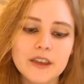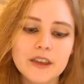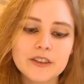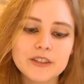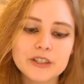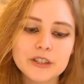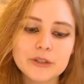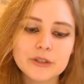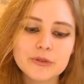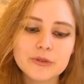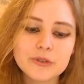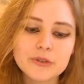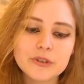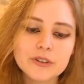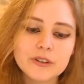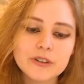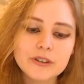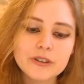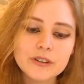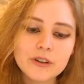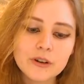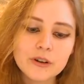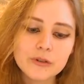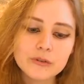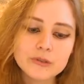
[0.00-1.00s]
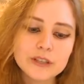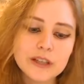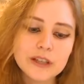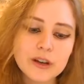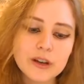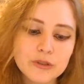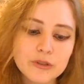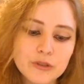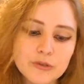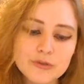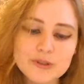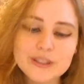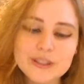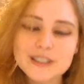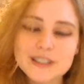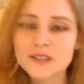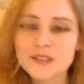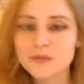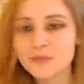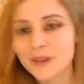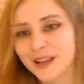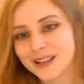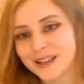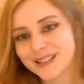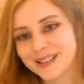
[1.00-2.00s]
So So not only are those some
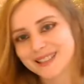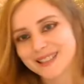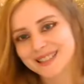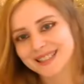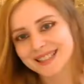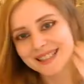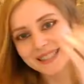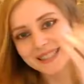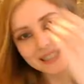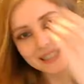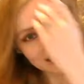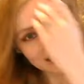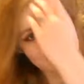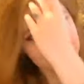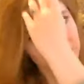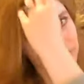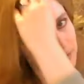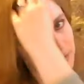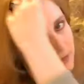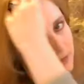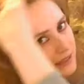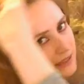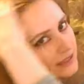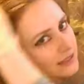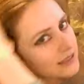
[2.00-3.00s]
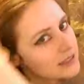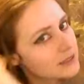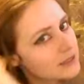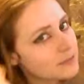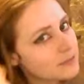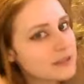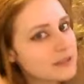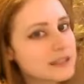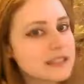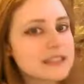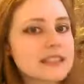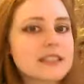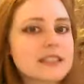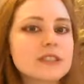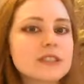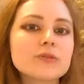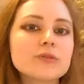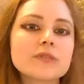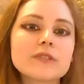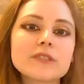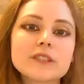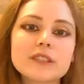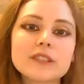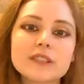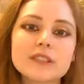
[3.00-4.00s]
nice sentiments, but this is
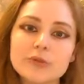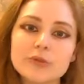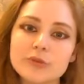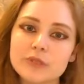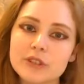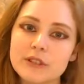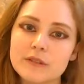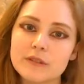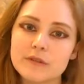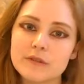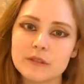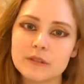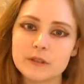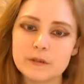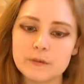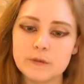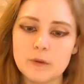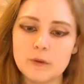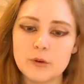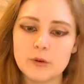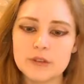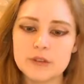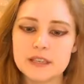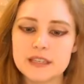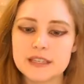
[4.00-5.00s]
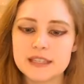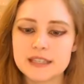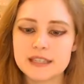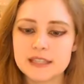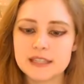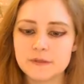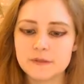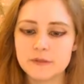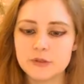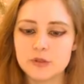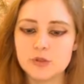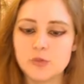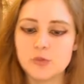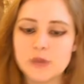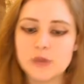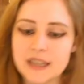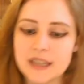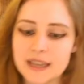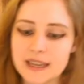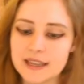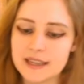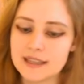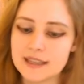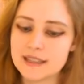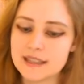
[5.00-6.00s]
sort of the focus for the week
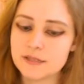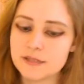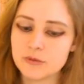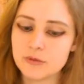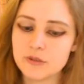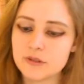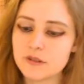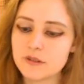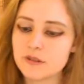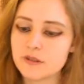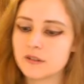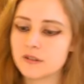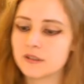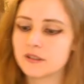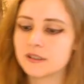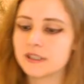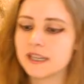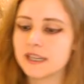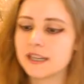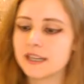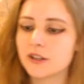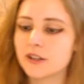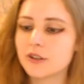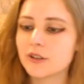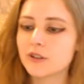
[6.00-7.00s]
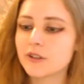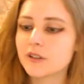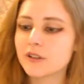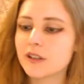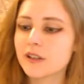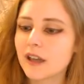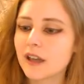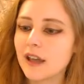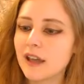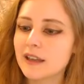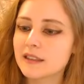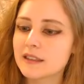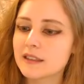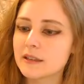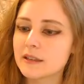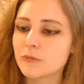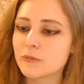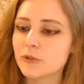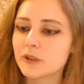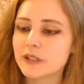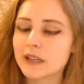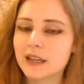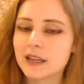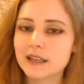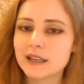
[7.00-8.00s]
ahead. So we'll take a look at them
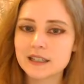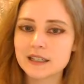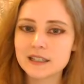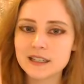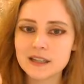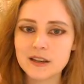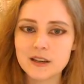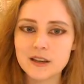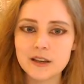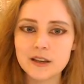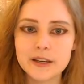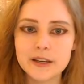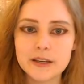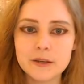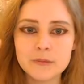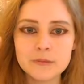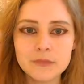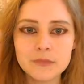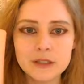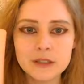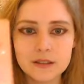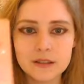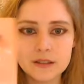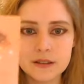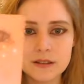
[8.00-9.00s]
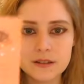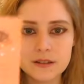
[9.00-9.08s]
one at a time.